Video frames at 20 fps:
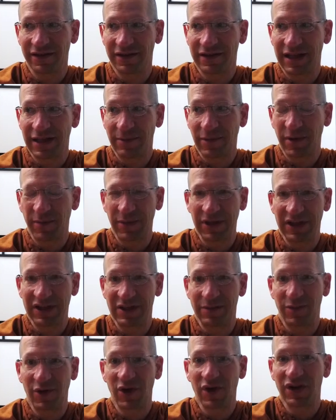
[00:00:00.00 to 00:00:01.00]
They might be
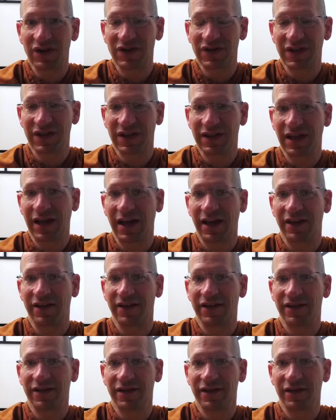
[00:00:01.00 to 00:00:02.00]
experiencing that
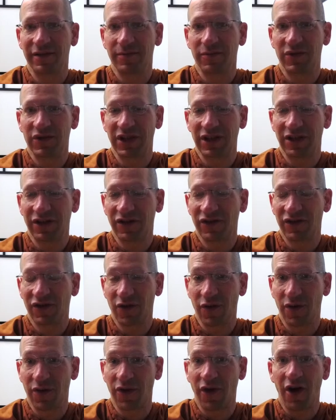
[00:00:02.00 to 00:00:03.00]

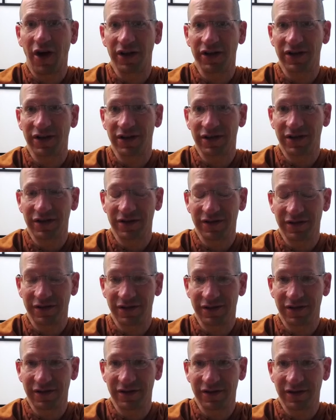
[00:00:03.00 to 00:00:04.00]
particular thought
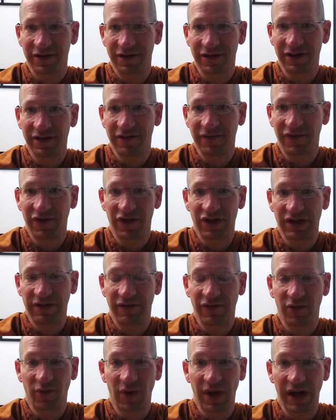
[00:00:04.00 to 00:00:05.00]
in a very
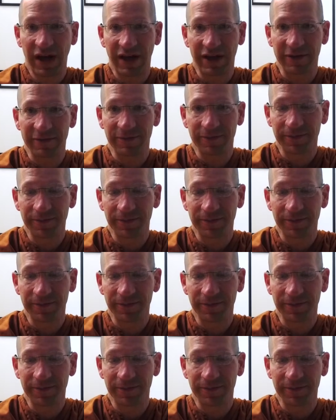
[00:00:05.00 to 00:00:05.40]
different way.